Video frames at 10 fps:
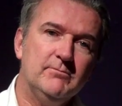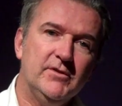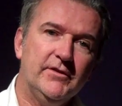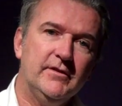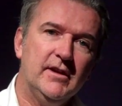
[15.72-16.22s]

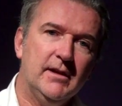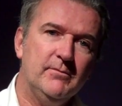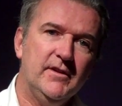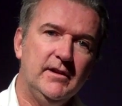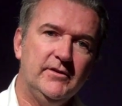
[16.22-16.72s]
Edmondson.
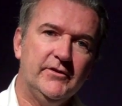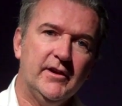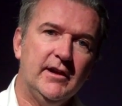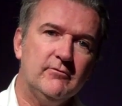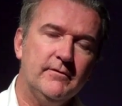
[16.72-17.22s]
I'm the
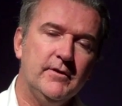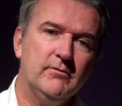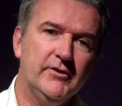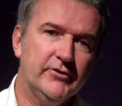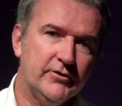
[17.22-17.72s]
designer of the
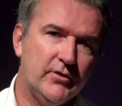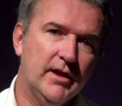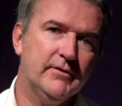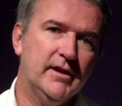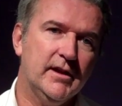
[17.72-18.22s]
original
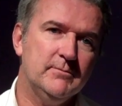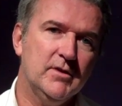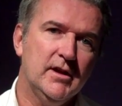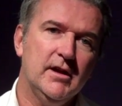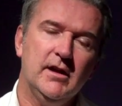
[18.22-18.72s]
Driver game,